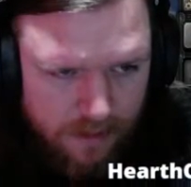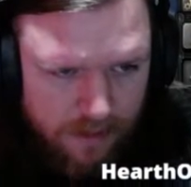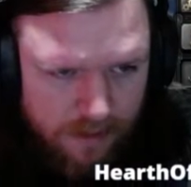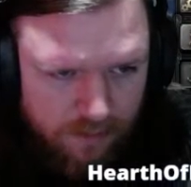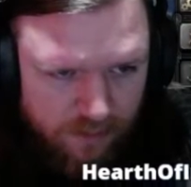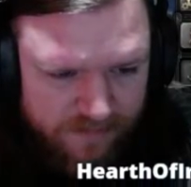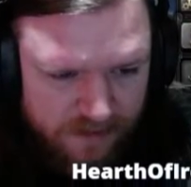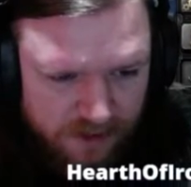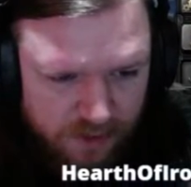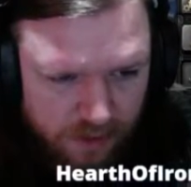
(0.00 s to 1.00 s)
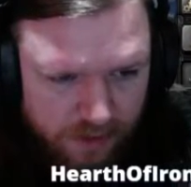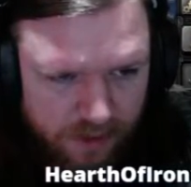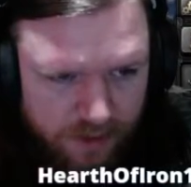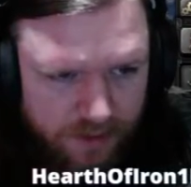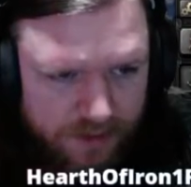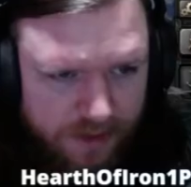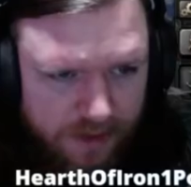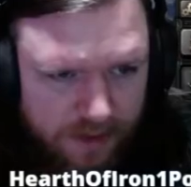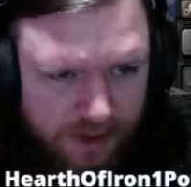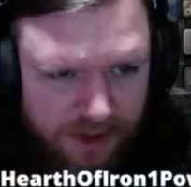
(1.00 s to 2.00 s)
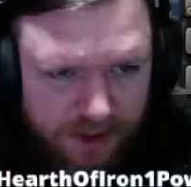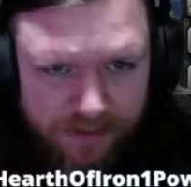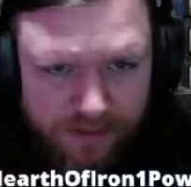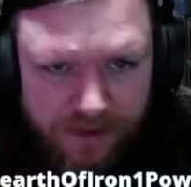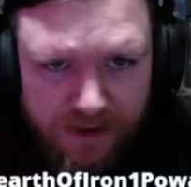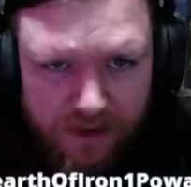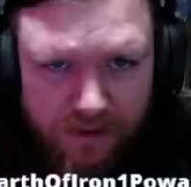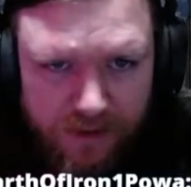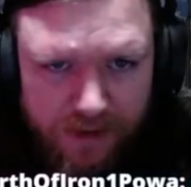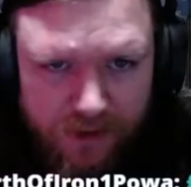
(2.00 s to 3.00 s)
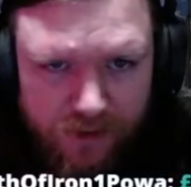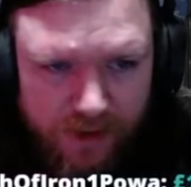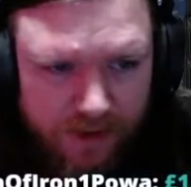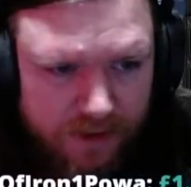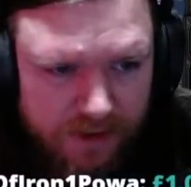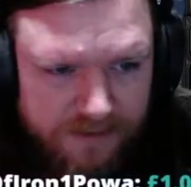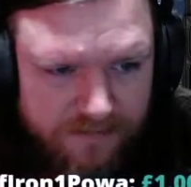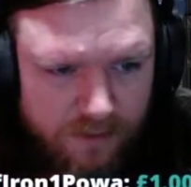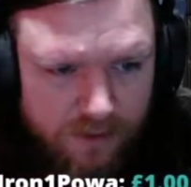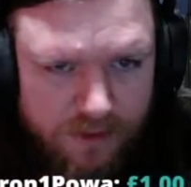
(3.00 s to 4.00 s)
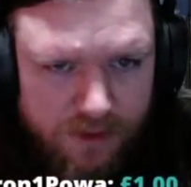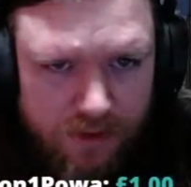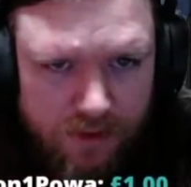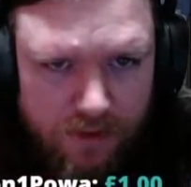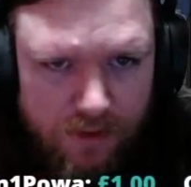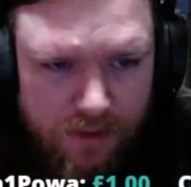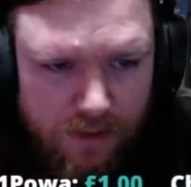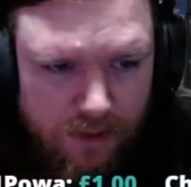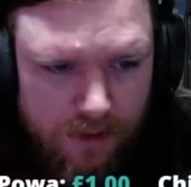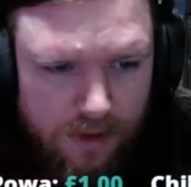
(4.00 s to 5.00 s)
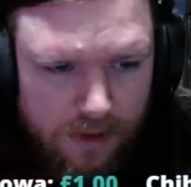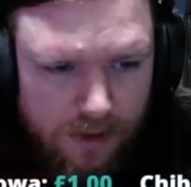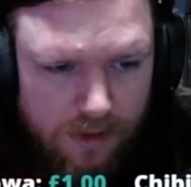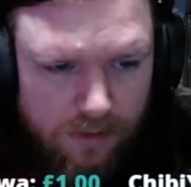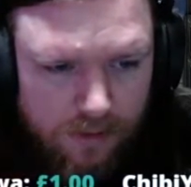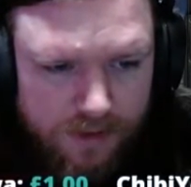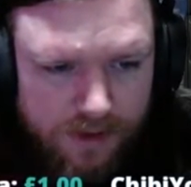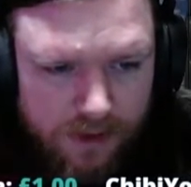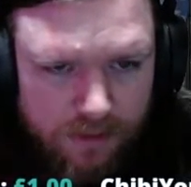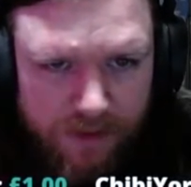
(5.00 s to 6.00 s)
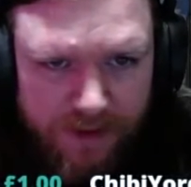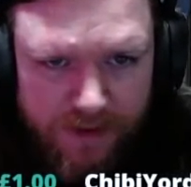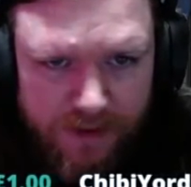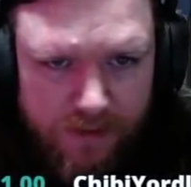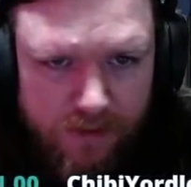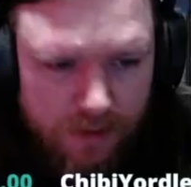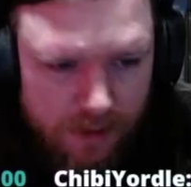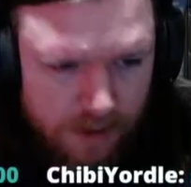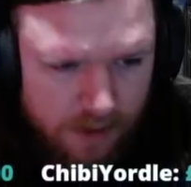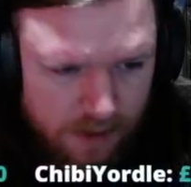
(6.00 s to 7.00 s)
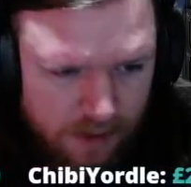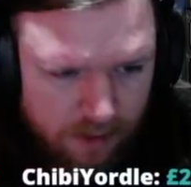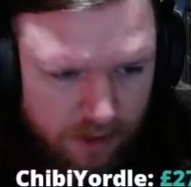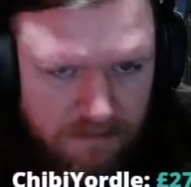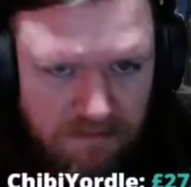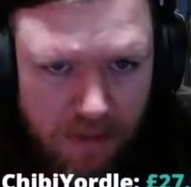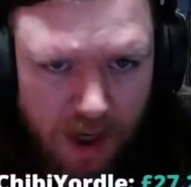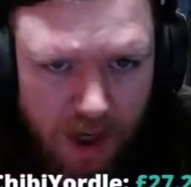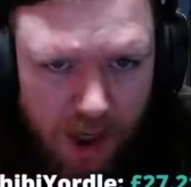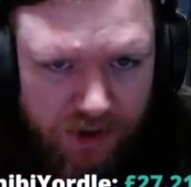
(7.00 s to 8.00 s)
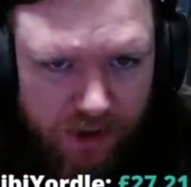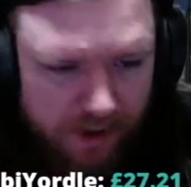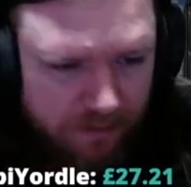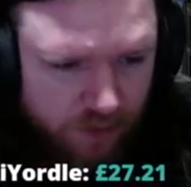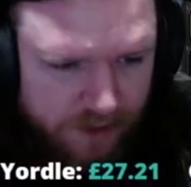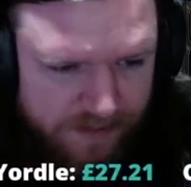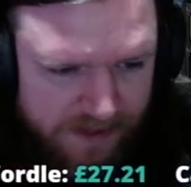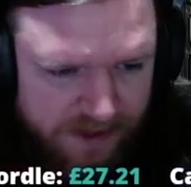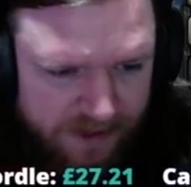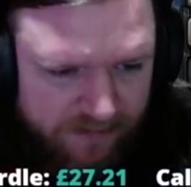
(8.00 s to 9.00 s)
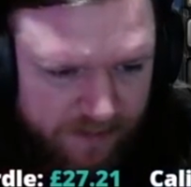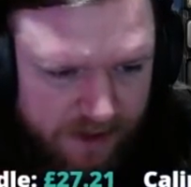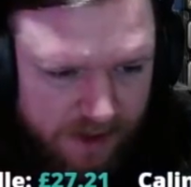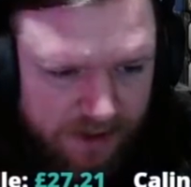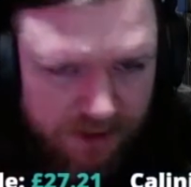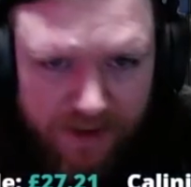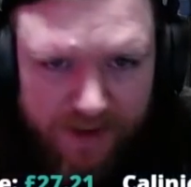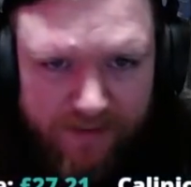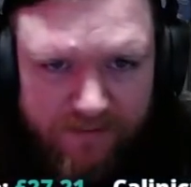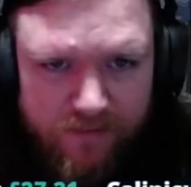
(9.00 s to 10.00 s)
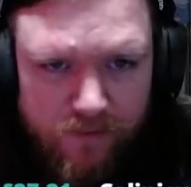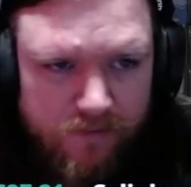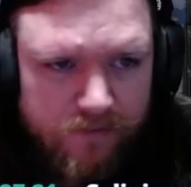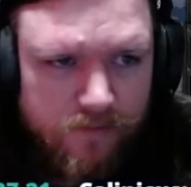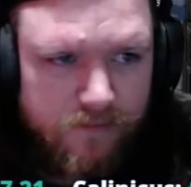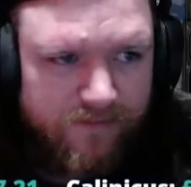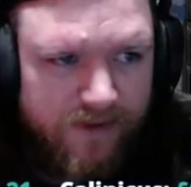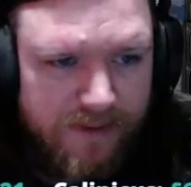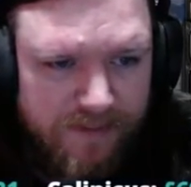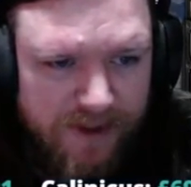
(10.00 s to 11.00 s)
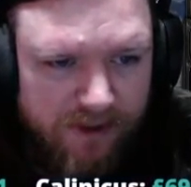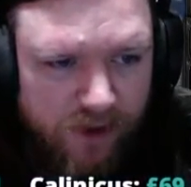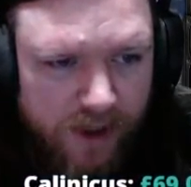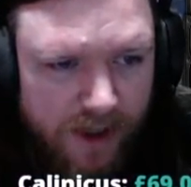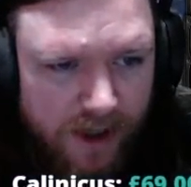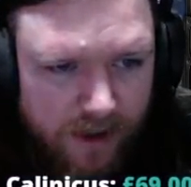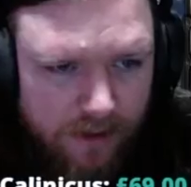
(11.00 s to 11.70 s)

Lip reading: And then we'll finish all of those, and then these ships need to go to the training task force once they're completed. They're only marginally more expensive, but they do have a fair bit better AA,